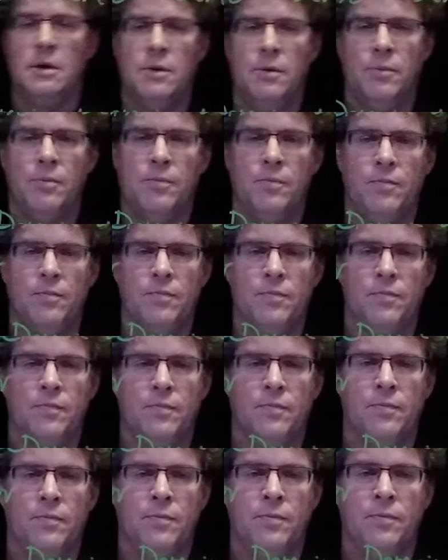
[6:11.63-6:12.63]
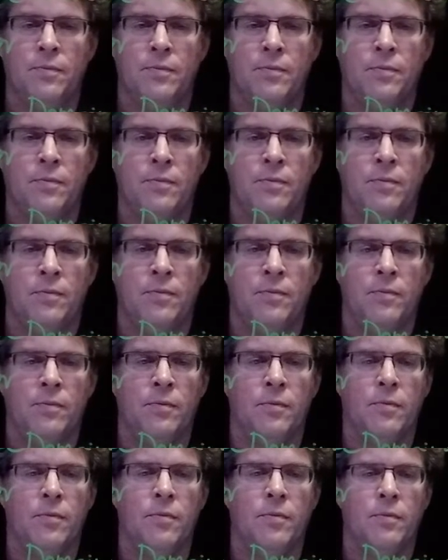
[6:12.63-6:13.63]

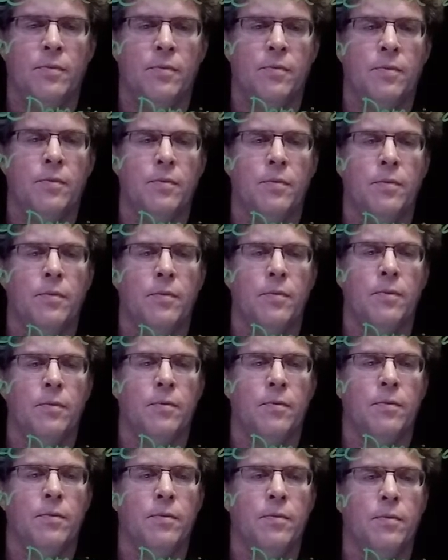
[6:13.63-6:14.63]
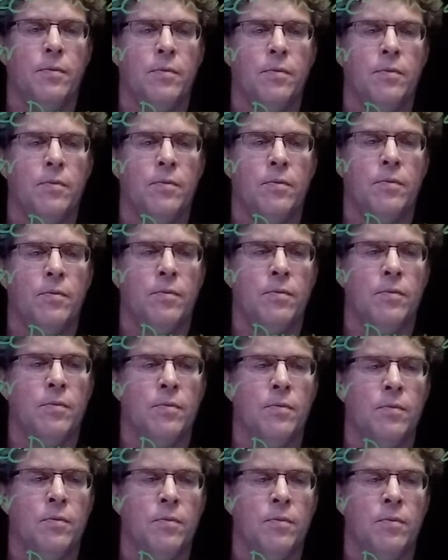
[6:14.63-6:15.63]

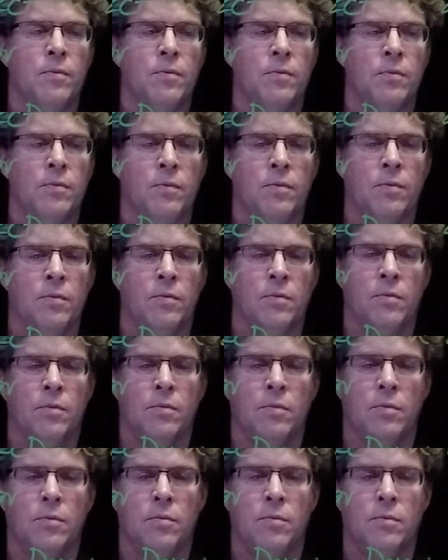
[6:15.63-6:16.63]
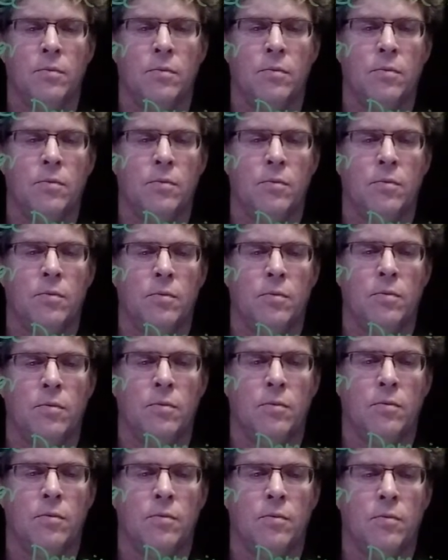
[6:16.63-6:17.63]

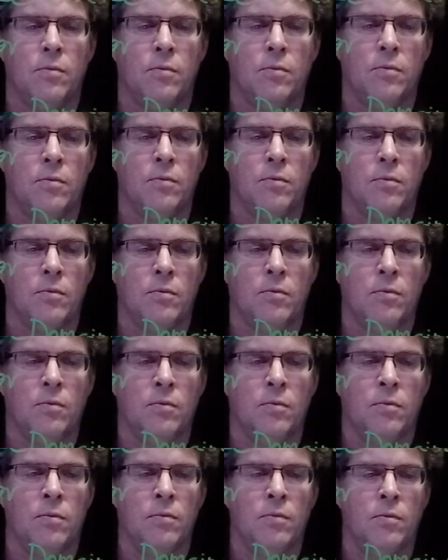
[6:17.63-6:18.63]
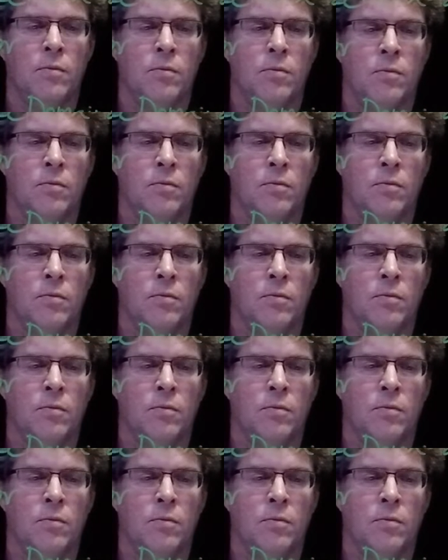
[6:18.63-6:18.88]
(no one is talking)